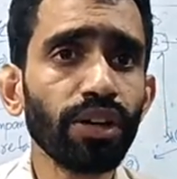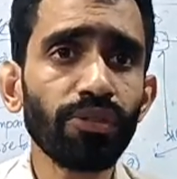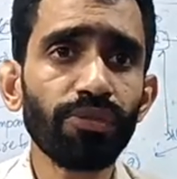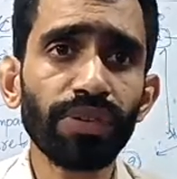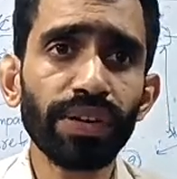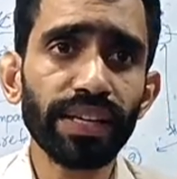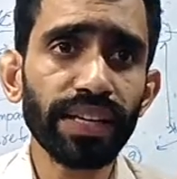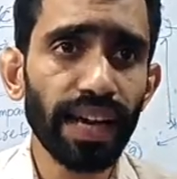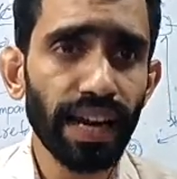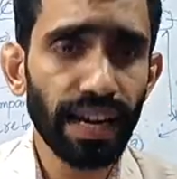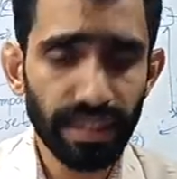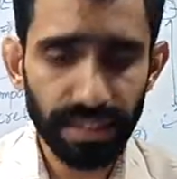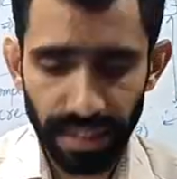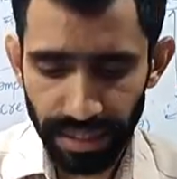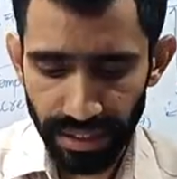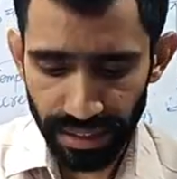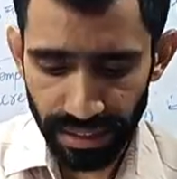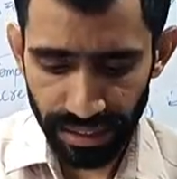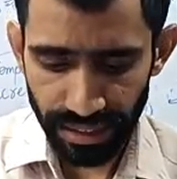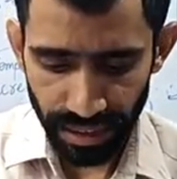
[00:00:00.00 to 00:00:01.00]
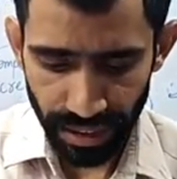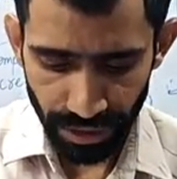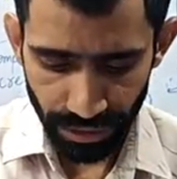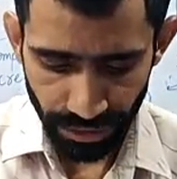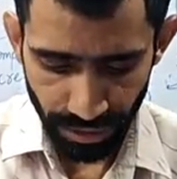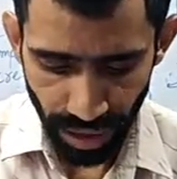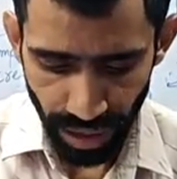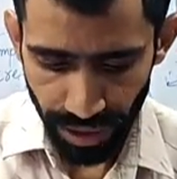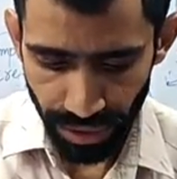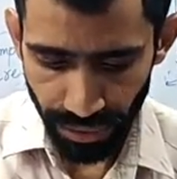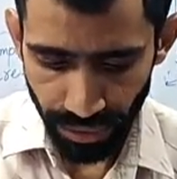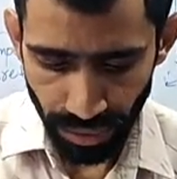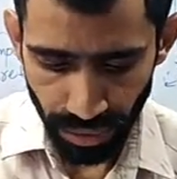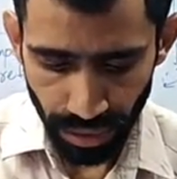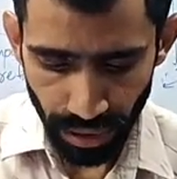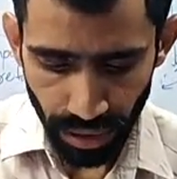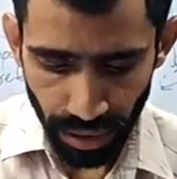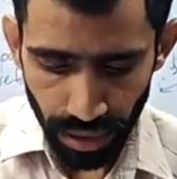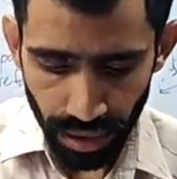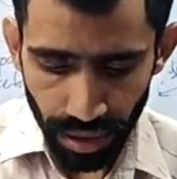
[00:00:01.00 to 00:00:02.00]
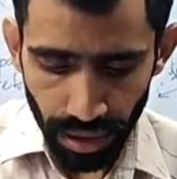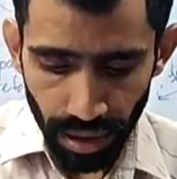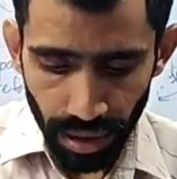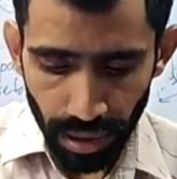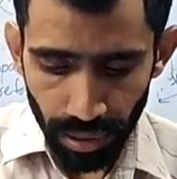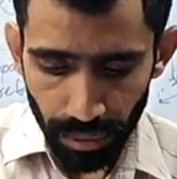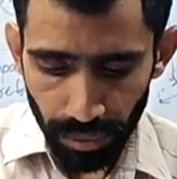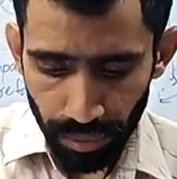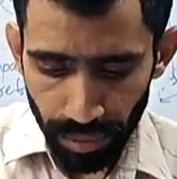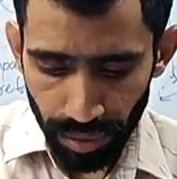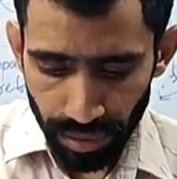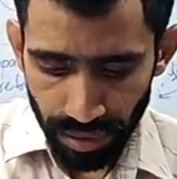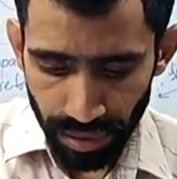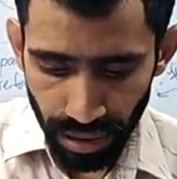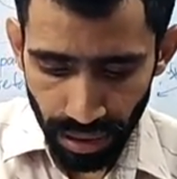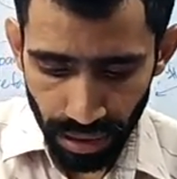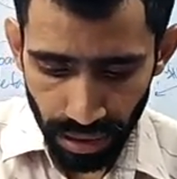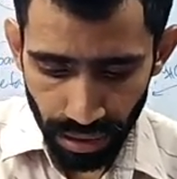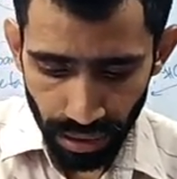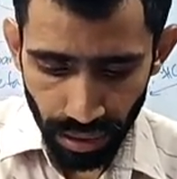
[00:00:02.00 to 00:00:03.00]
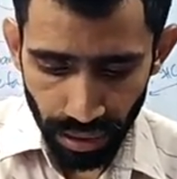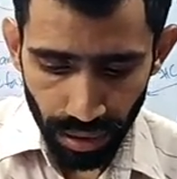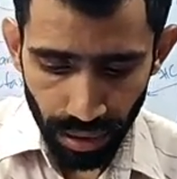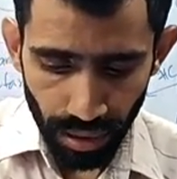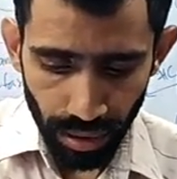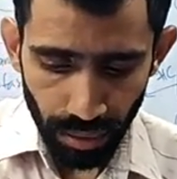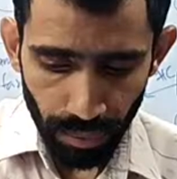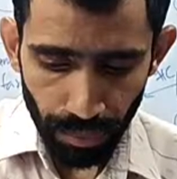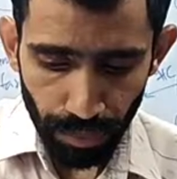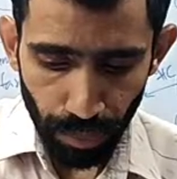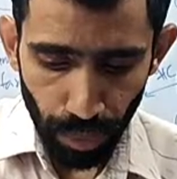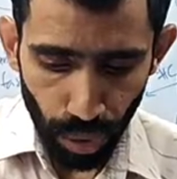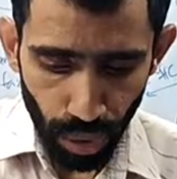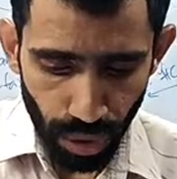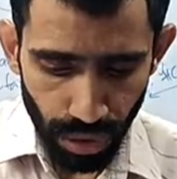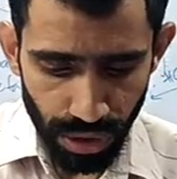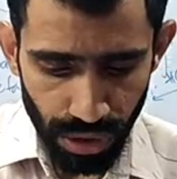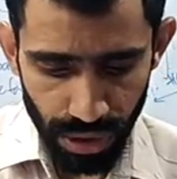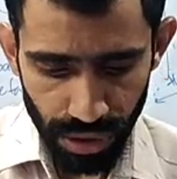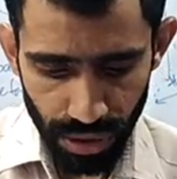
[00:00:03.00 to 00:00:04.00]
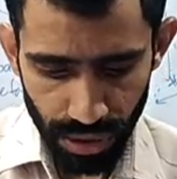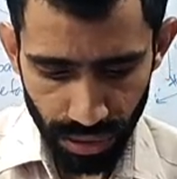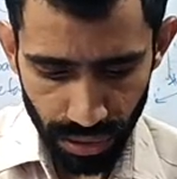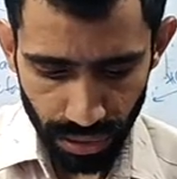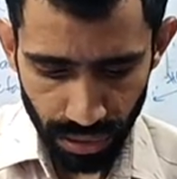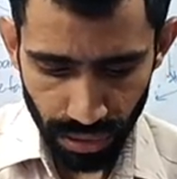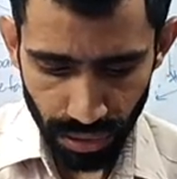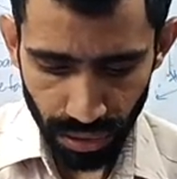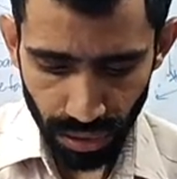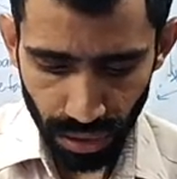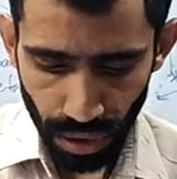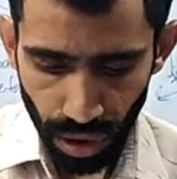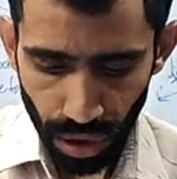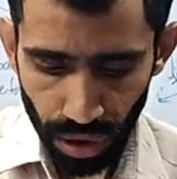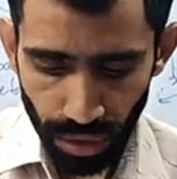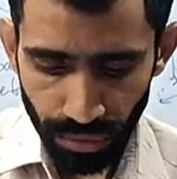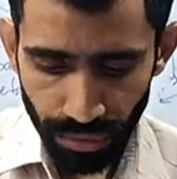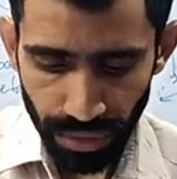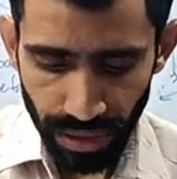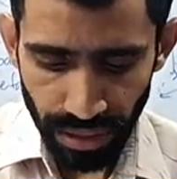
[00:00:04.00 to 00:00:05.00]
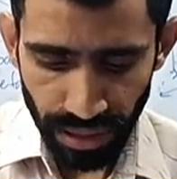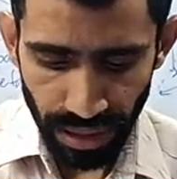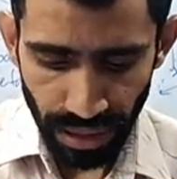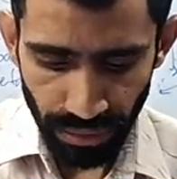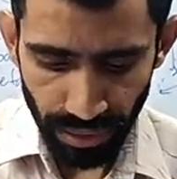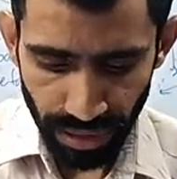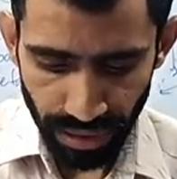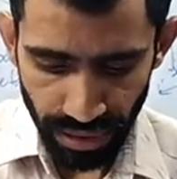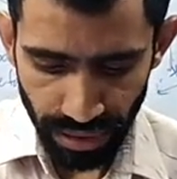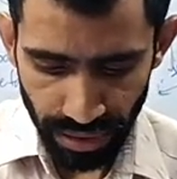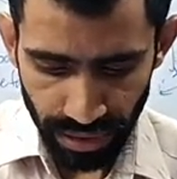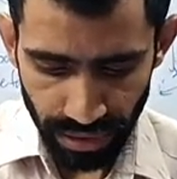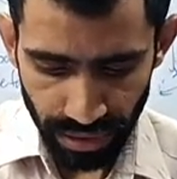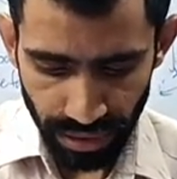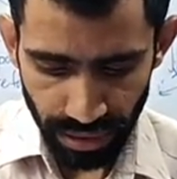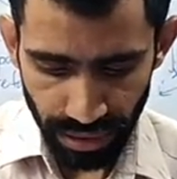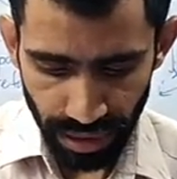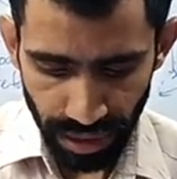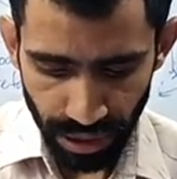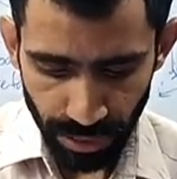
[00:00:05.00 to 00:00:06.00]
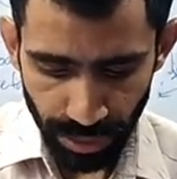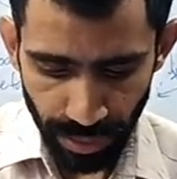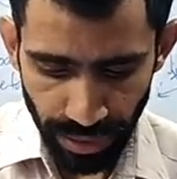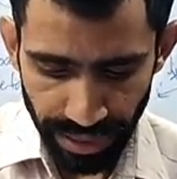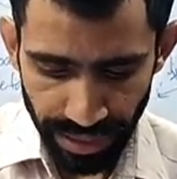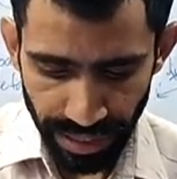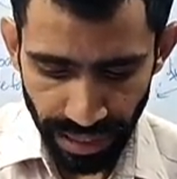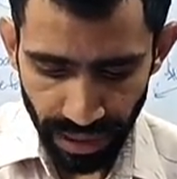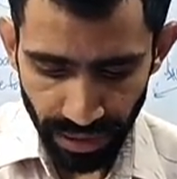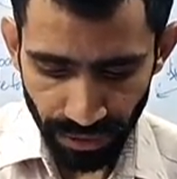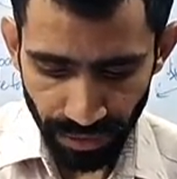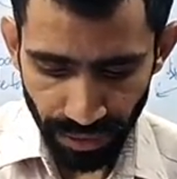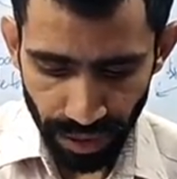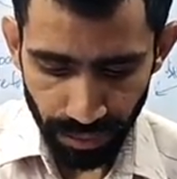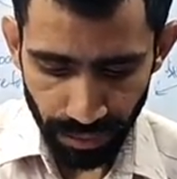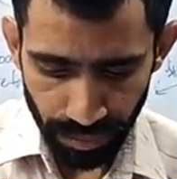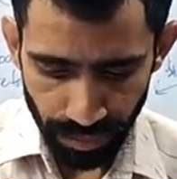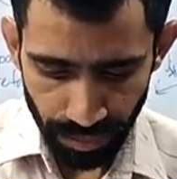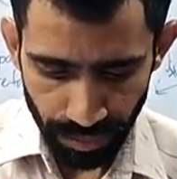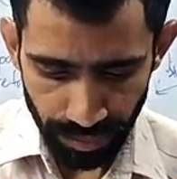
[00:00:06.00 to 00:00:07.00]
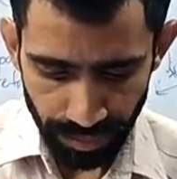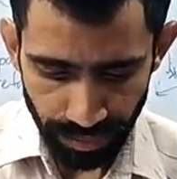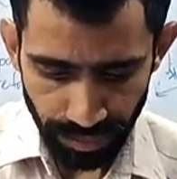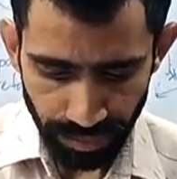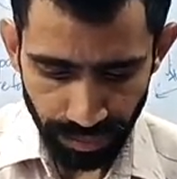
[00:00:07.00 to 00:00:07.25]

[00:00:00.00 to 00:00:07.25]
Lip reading: of India Act 1935. The post of the governor has been taken from